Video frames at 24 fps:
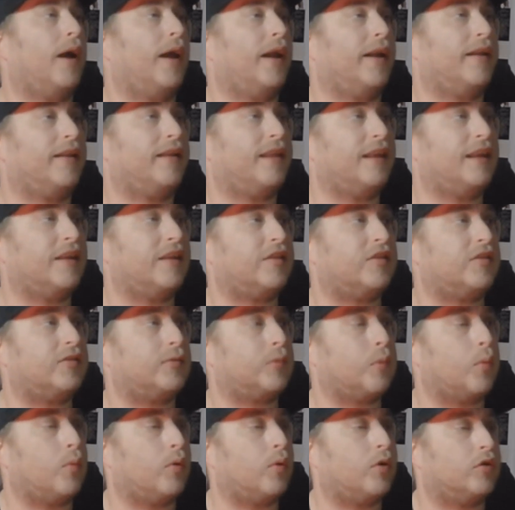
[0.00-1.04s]
And this
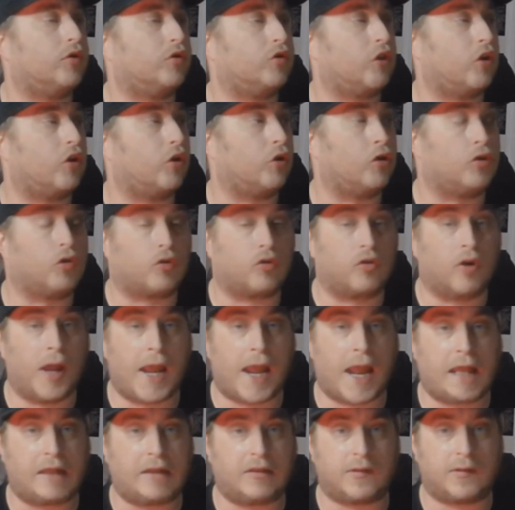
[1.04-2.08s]
was
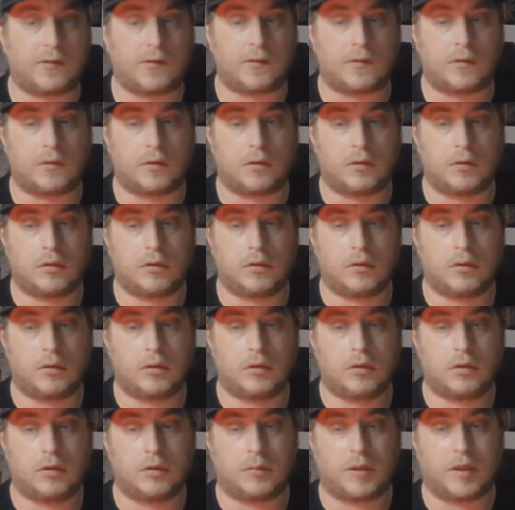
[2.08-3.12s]
great,
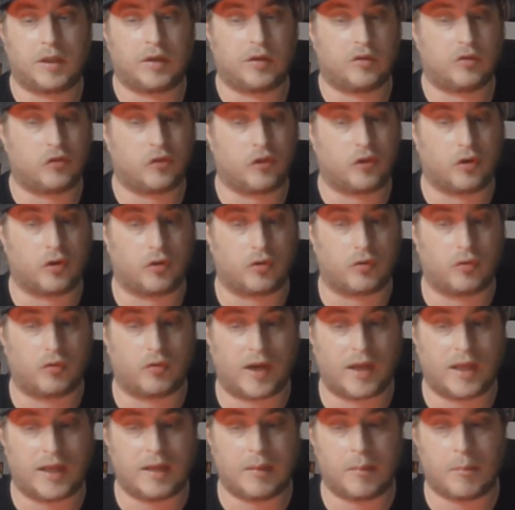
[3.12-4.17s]
because the
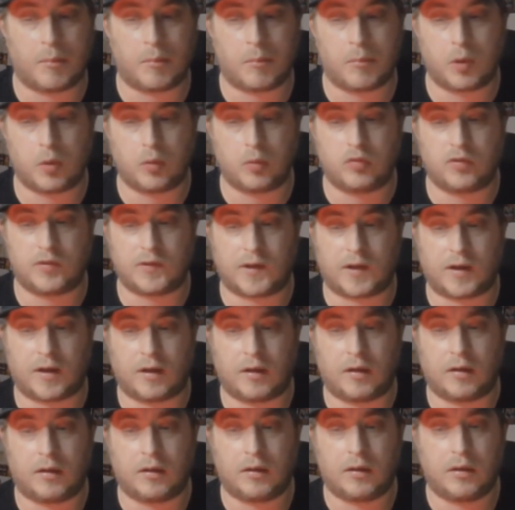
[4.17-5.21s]
Great Muta
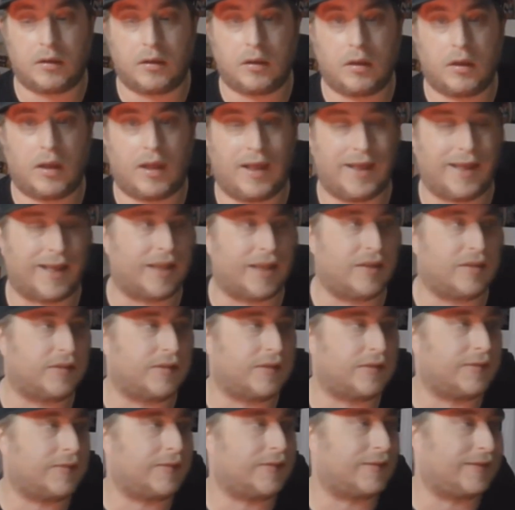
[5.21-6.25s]

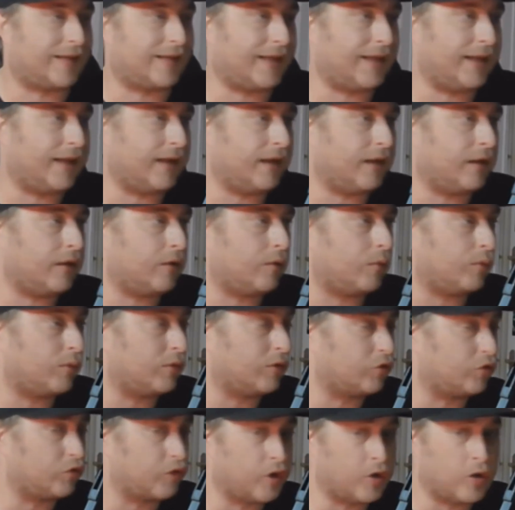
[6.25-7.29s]
against Sting
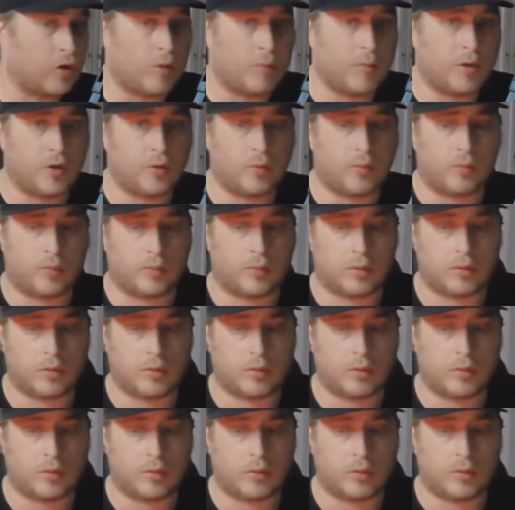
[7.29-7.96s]
was phenomenal.